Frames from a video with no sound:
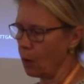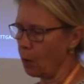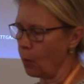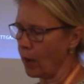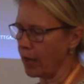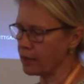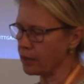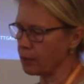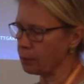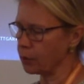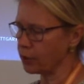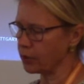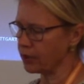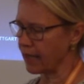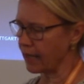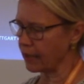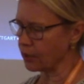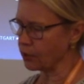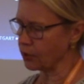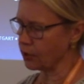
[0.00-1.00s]
While the
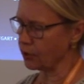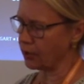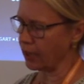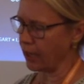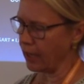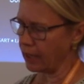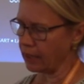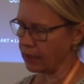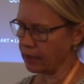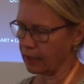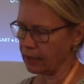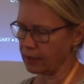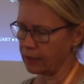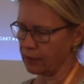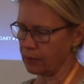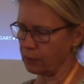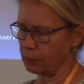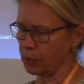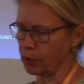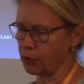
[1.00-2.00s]
production
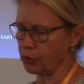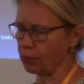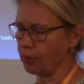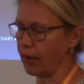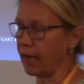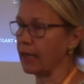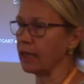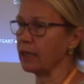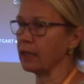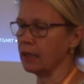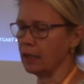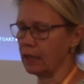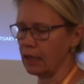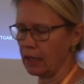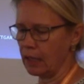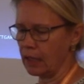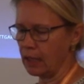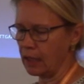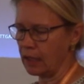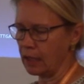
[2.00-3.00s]
techniques betray
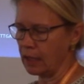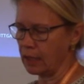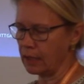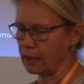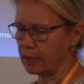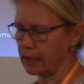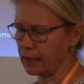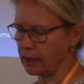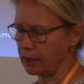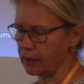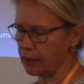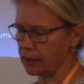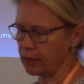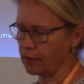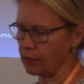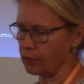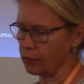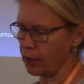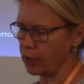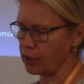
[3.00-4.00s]

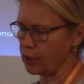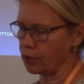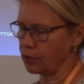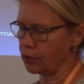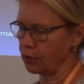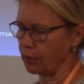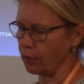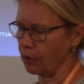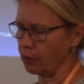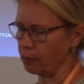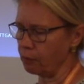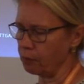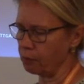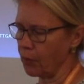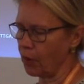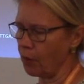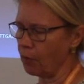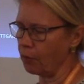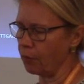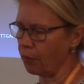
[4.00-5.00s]
indigenous tradition,
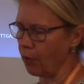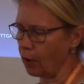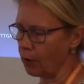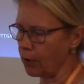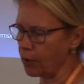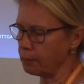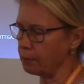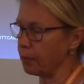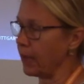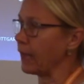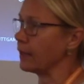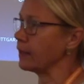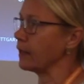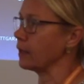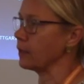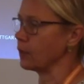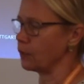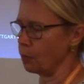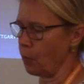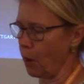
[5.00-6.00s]
foreign
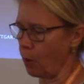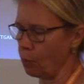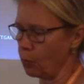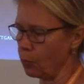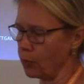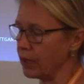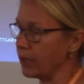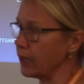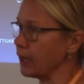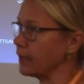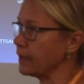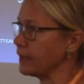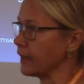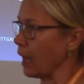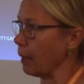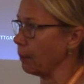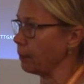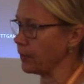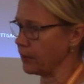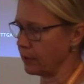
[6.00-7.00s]
patterns were really
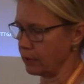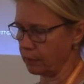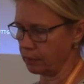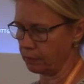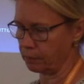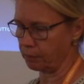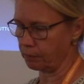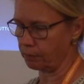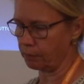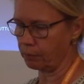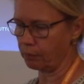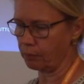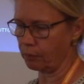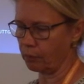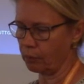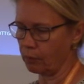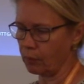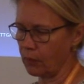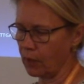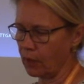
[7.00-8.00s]
adapted.
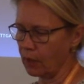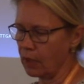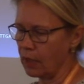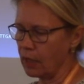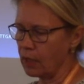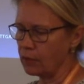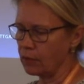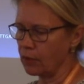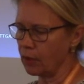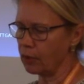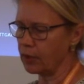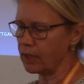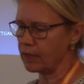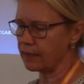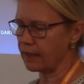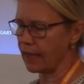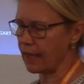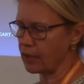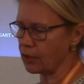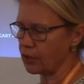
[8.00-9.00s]
The
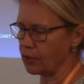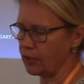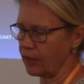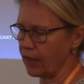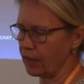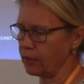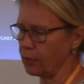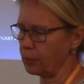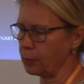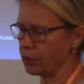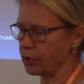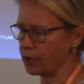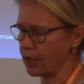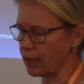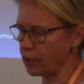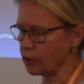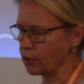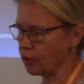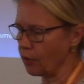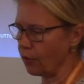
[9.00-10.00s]
realization that the
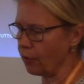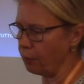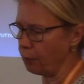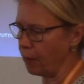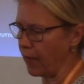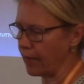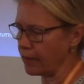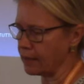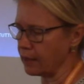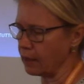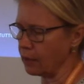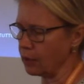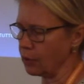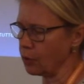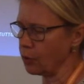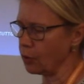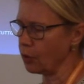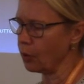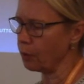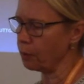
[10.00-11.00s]
production of pattern
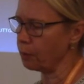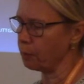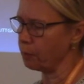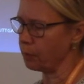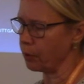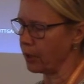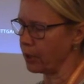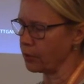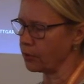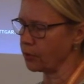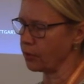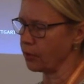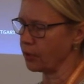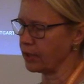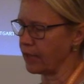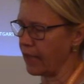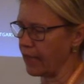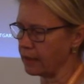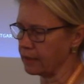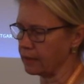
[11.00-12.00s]
in Europe's
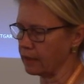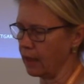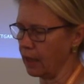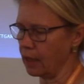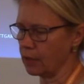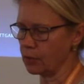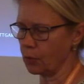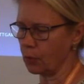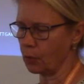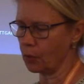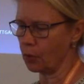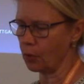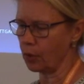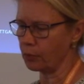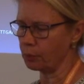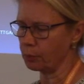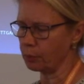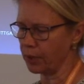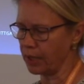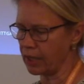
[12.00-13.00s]
prehistoric textiles
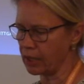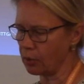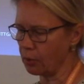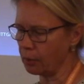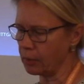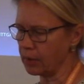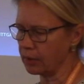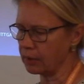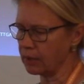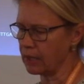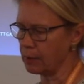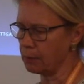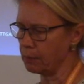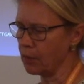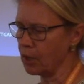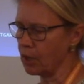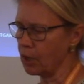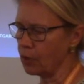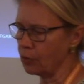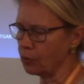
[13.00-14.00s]
occurred
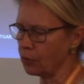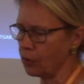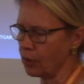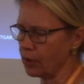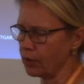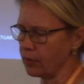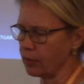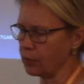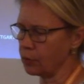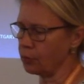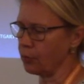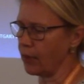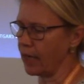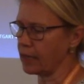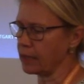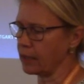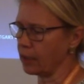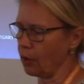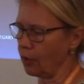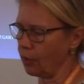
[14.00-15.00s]
predominantly during the
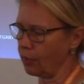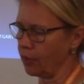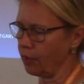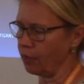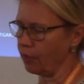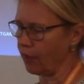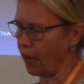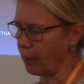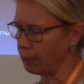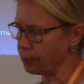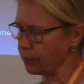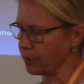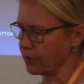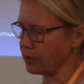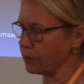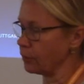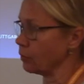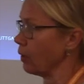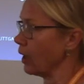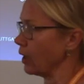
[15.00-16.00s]
creating of the
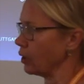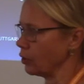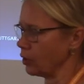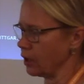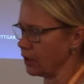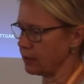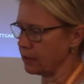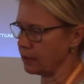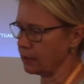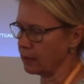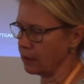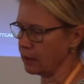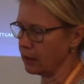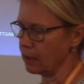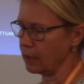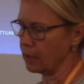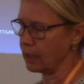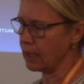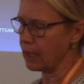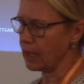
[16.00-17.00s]
fabric structures
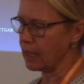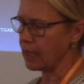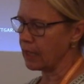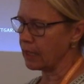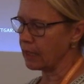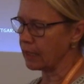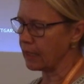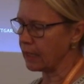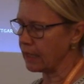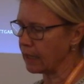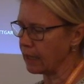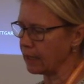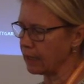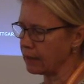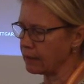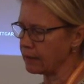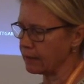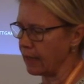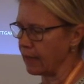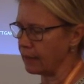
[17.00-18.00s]

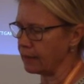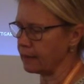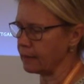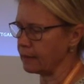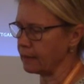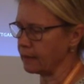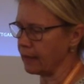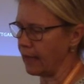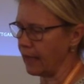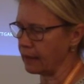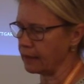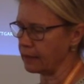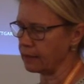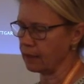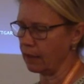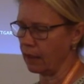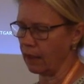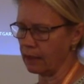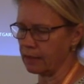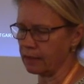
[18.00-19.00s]
clearly sets
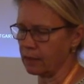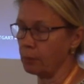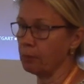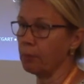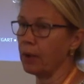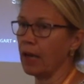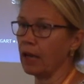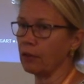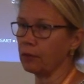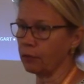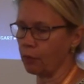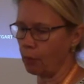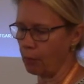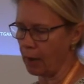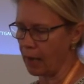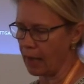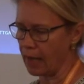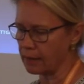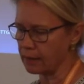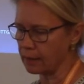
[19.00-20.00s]
textiles apart
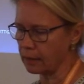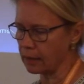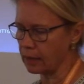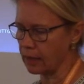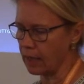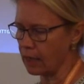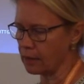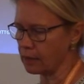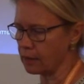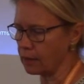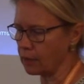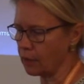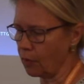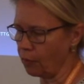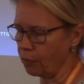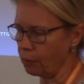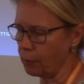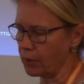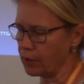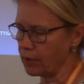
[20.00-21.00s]
from other classes
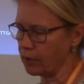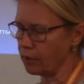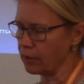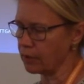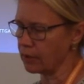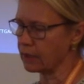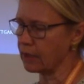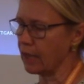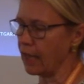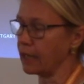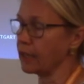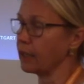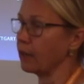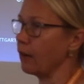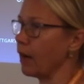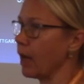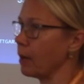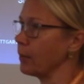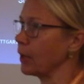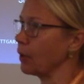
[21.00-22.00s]
of materials like
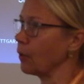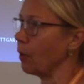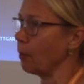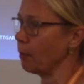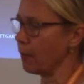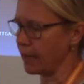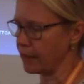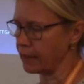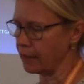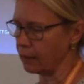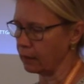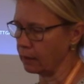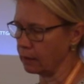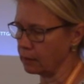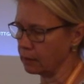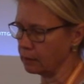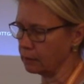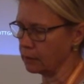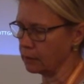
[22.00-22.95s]
ceramic or metal.